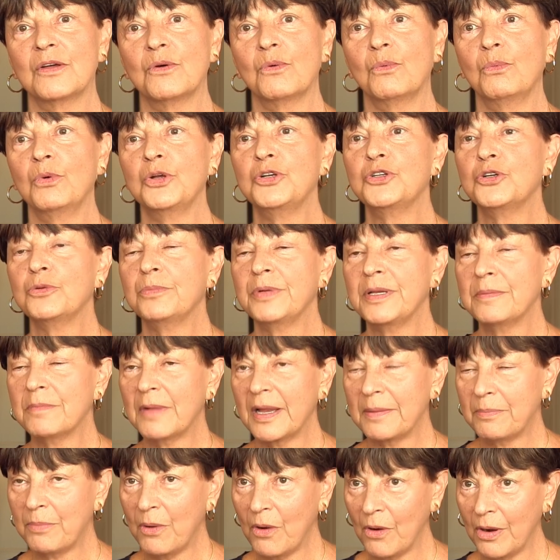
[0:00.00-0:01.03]
Would you be
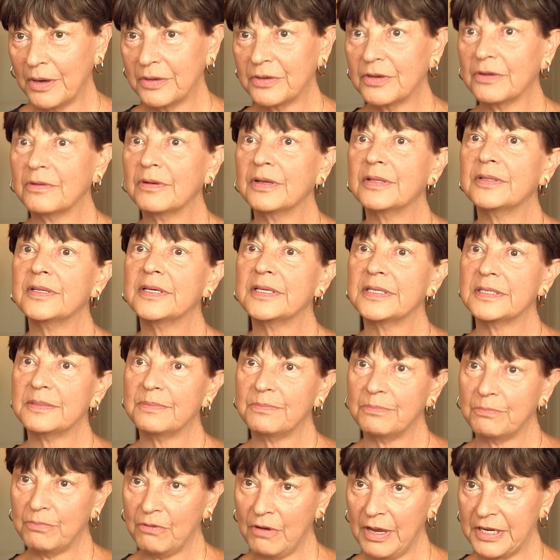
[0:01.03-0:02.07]
my partner in this
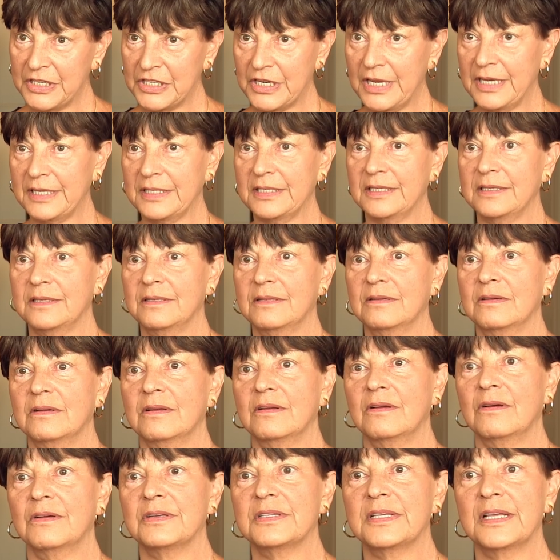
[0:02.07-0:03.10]
project?
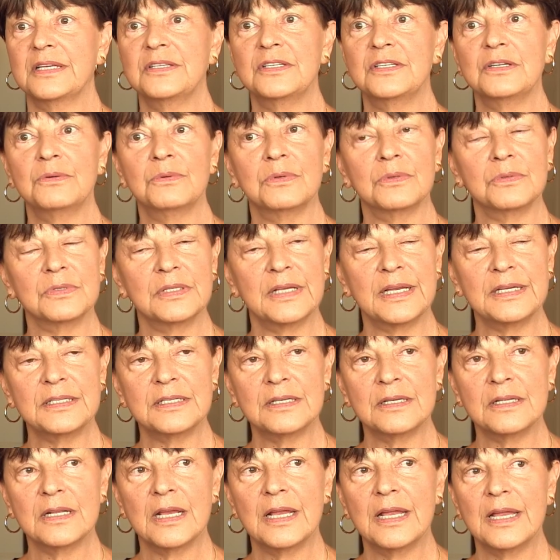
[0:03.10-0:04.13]
Because they do, they
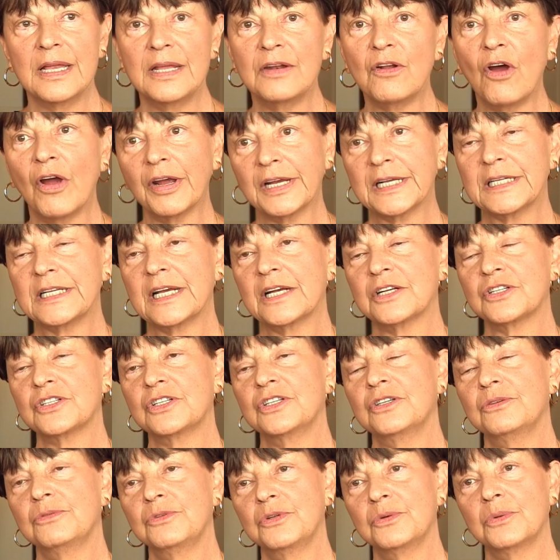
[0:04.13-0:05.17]
do, in
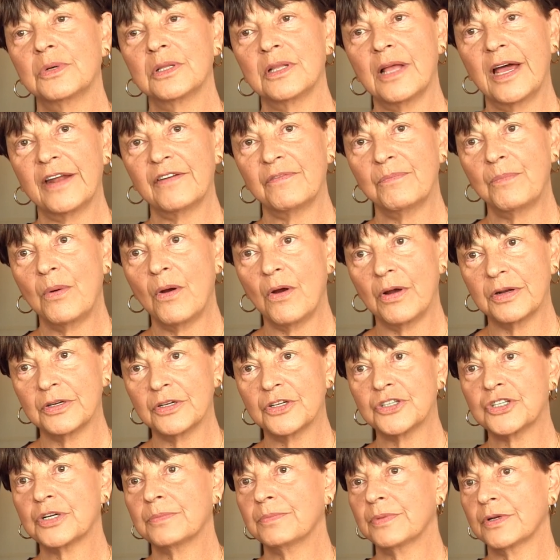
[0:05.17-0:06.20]
architecture, you do a lot of
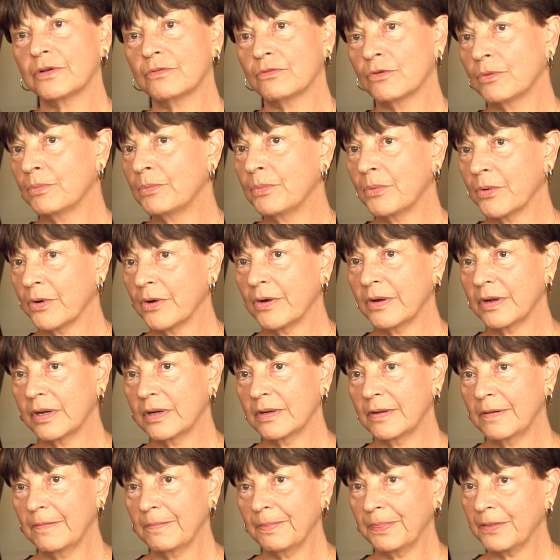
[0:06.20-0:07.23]
partnership and group work,
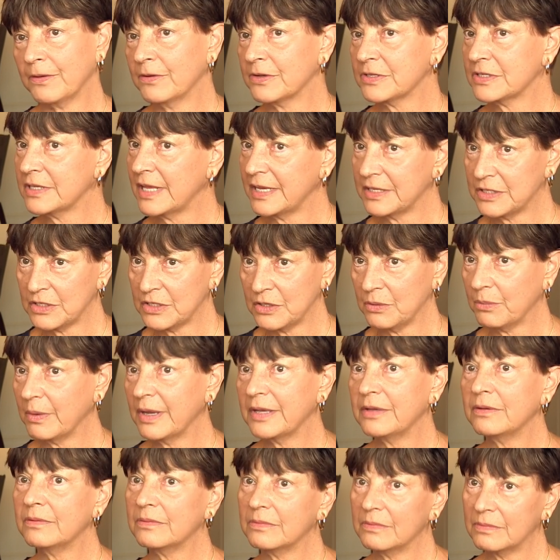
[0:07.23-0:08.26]
because that's the
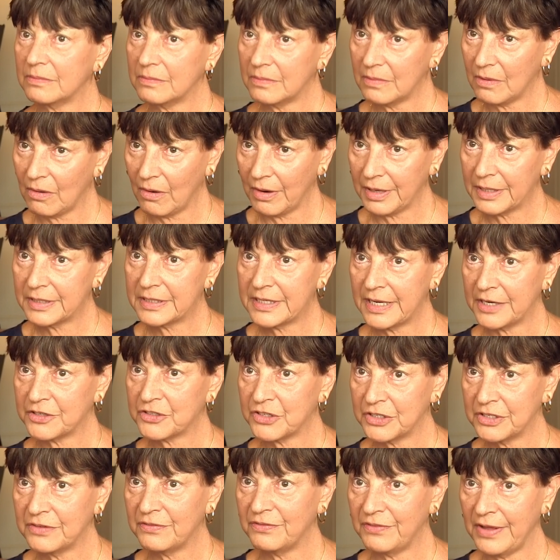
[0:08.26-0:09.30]
way
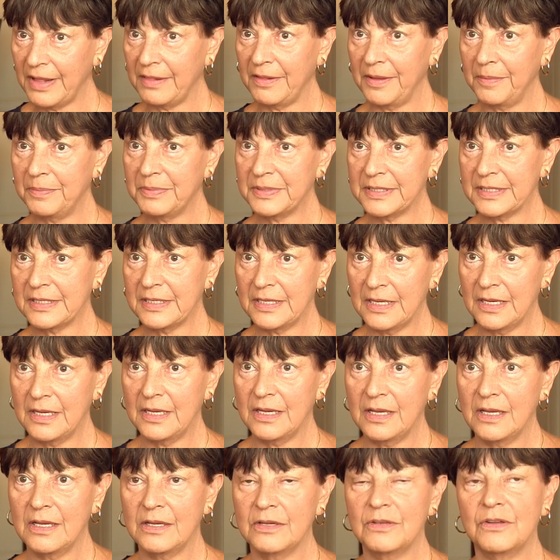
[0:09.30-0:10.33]
architecture develops.
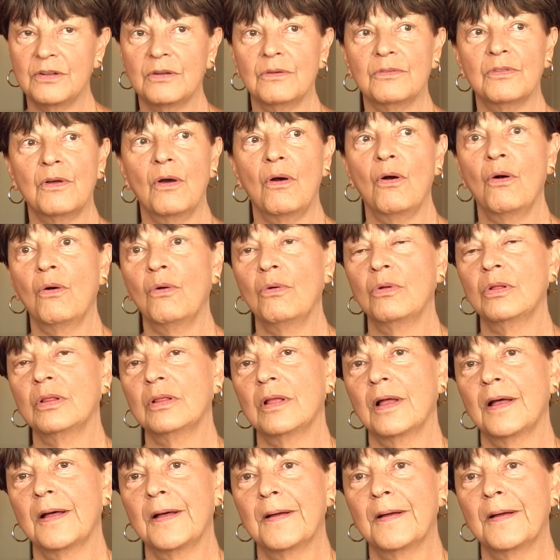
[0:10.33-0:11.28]
You know, the whole.